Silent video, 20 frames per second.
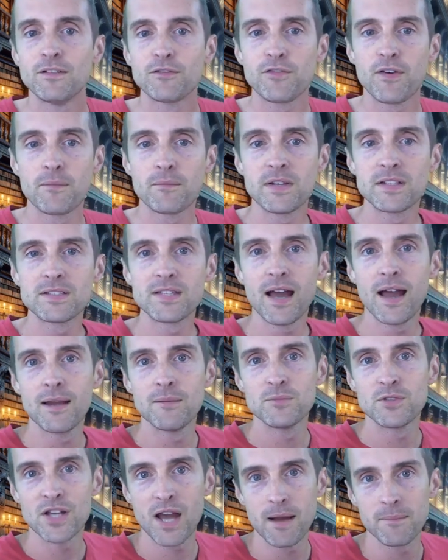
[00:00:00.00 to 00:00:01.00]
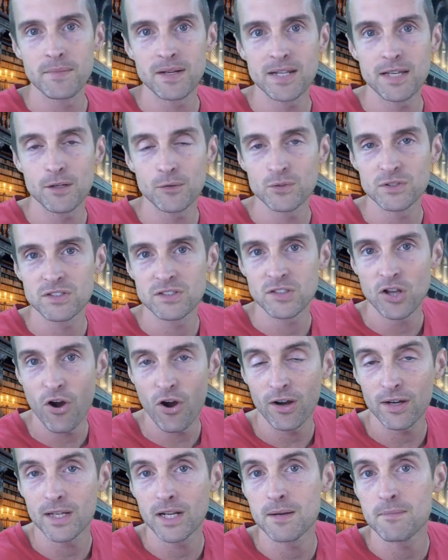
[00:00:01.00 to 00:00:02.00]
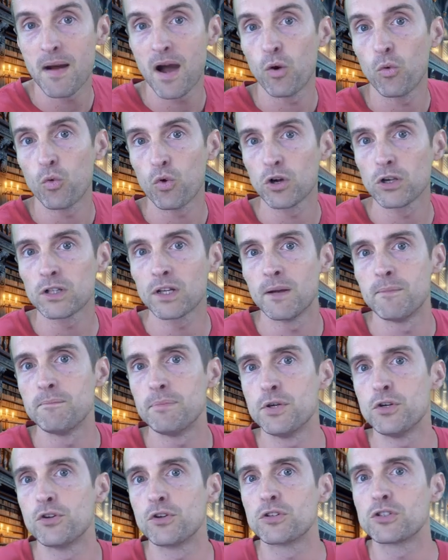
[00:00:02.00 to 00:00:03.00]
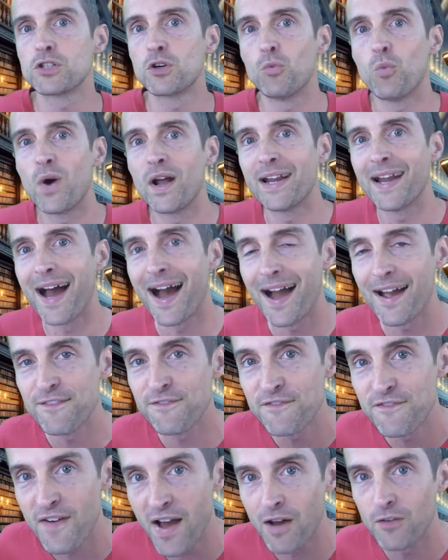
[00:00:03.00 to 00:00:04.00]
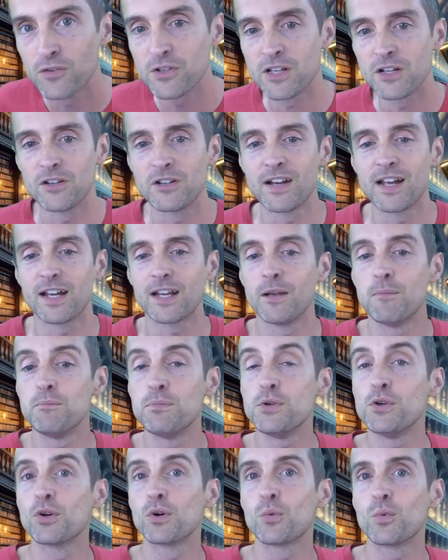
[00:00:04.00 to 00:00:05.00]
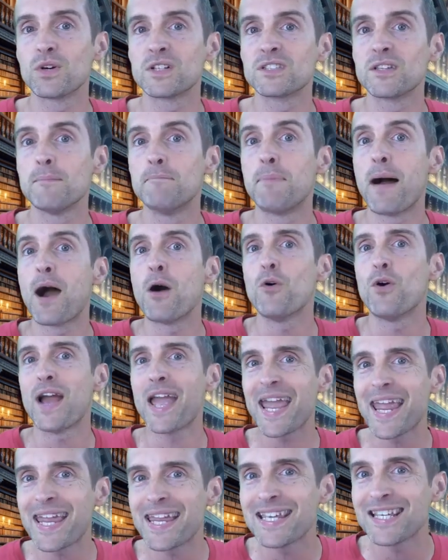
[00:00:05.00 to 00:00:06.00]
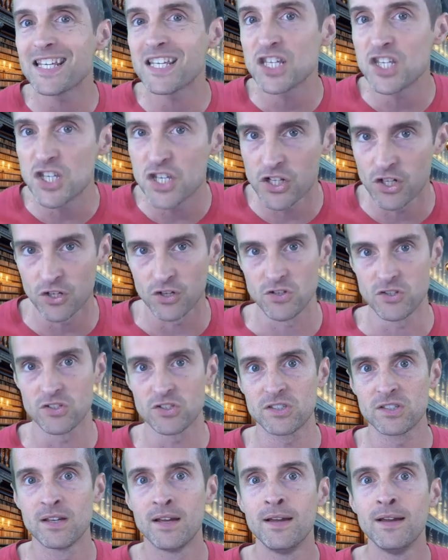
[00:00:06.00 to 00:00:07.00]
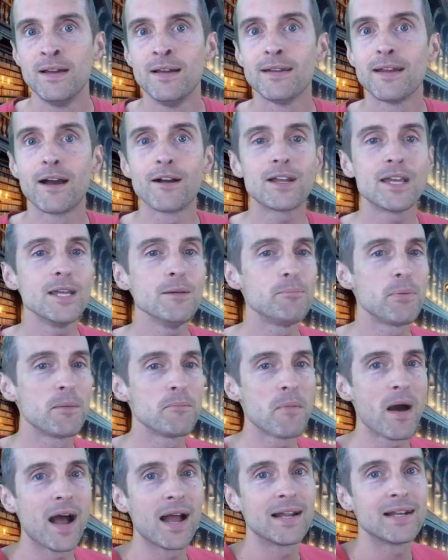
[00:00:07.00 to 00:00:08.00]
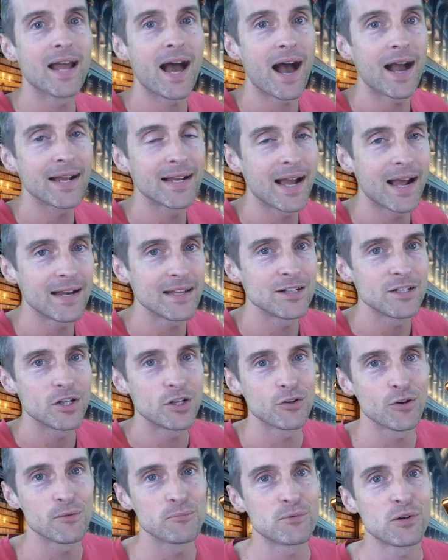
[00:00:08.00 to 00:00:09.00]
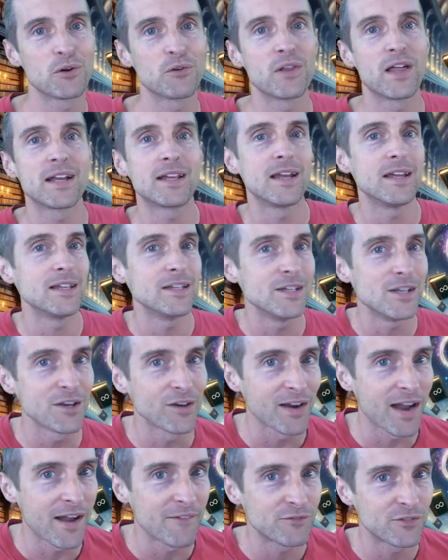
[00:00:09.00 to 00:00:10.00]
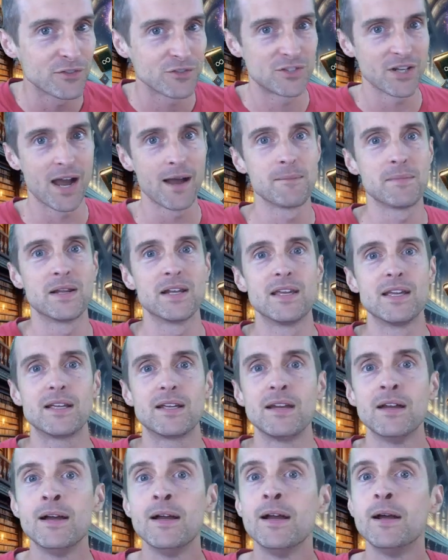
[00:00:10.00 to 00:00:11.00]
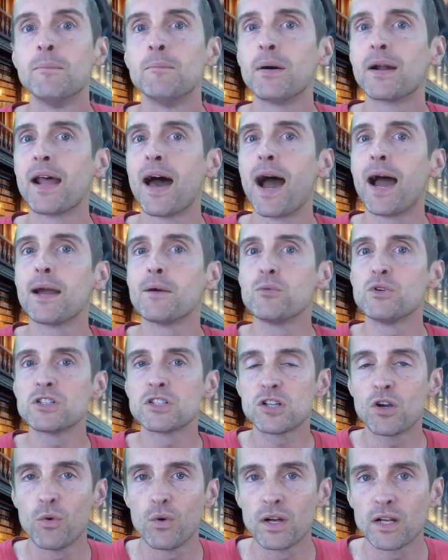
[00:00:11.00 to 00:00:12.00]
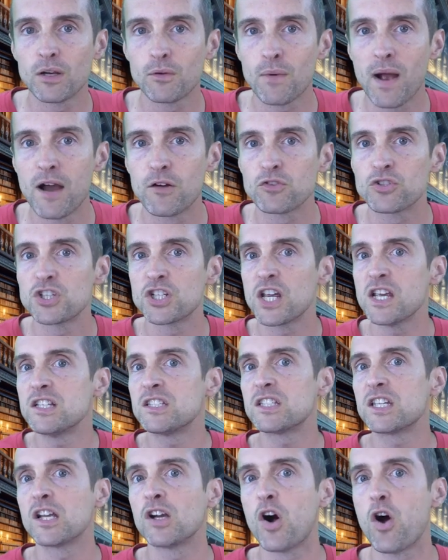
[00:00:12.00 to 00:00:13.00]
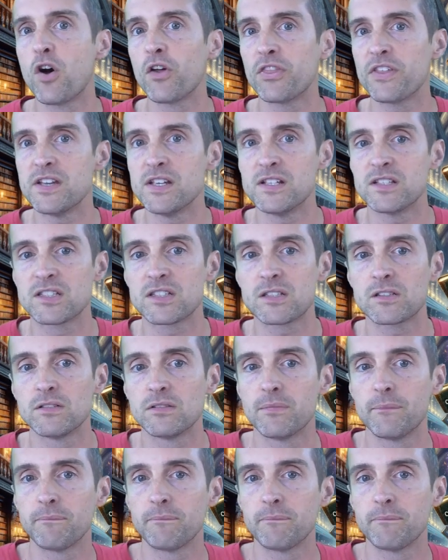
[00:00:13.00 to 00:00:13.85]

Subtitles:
From the time Dominic was talking about World Computer to when I found Internet Computer was about 8 years. Now, keep in mind, I got into crypto like a year after Dominic, but I was going around chasing all these.